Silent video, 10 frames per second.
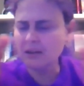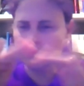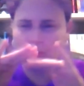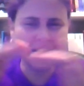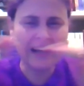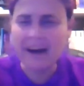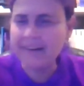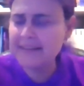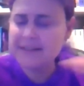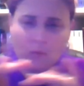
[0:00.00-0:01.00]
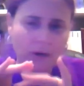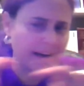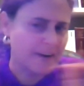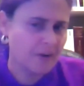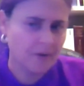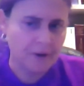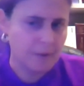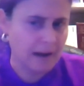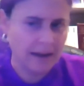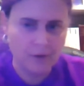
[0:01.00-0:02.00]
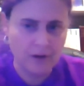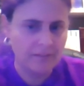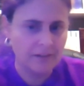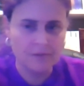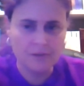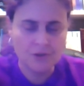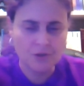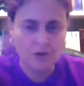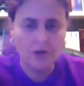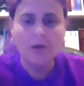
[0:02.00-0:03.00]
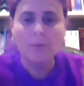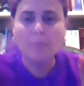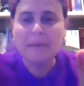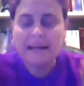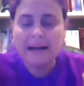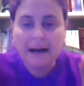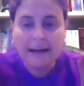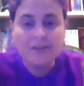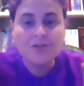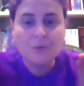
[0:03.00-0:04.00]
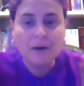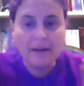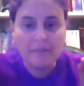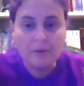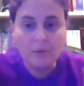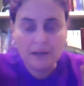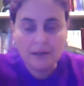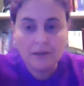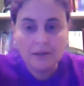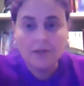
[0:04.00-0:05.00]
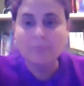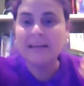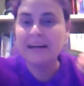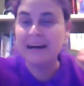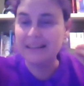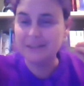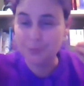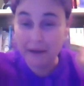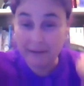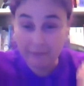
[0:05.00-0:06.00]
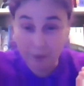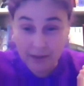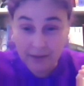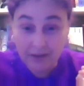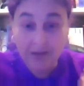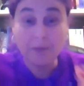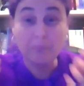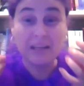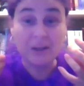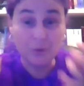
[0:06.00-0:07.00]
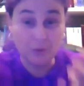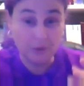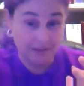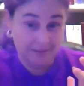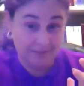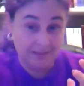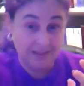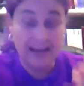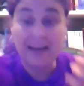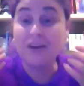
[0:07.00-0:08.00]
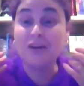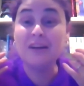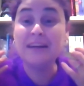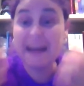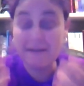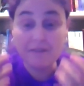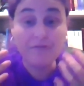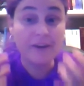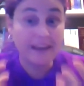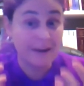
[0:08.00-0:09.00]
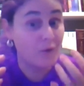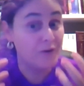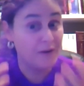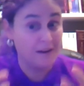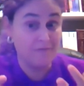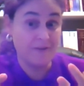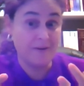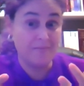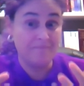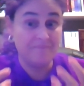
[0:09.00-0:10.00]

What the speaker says: Regardless of what kind of career path you have in the future, be kind to everyone. Be kind to everyone, be good, and never forget where you come from.